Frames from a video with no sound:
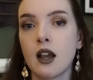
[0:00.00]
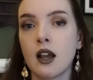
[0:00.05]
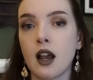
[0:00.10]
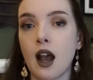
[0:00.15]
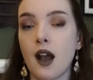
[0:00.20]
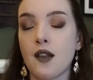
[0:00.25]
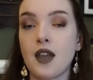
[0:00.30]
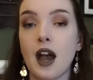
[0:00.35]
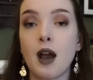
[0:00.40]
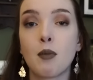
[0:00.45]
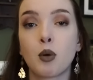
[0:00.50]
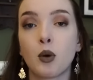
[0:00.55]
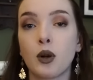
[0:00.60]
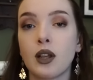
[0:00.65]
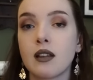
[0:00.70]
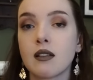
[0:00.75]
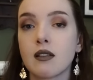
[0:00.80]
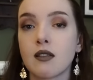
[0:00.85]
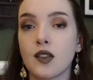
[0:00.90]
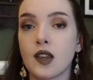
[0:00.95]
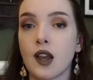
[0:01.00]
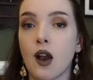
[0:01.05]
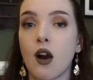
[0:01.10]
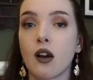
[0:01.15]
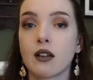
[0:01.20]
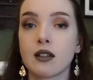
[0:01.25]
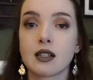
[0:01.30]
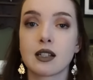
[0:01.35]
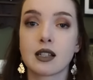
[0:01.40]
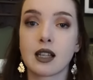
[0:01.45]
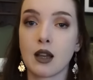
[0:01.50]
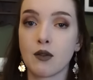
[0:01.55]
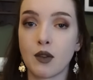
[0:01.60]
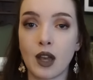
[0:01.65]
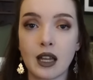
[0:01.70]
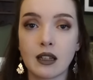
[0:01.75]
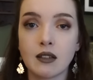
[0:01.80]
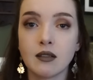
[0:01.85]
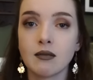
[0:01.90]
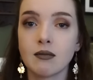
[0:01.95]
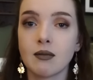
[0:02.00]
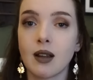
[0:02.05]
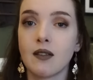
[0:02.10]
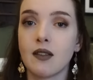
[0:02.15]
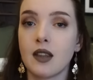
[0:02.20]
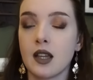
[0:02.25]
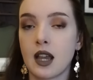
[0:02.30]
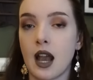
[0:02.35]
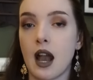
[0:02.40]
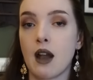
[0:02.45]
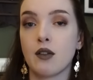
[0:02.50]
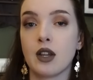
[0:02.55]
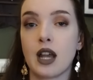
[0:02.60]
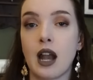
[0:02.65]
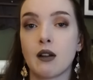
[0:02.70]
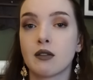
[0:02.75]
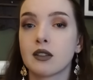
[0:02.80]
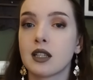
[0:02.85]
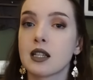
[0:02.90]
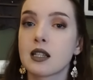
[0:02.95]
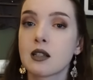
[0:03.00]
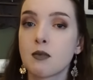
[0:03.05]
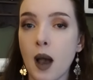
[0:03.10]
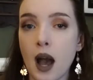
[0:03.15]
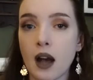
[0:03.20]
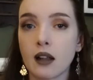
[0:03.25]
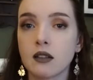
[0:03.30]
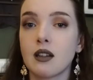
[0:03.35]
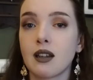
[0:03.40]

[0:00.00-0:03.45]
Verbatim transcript: At that point, the aunts give in and they carry out this spell.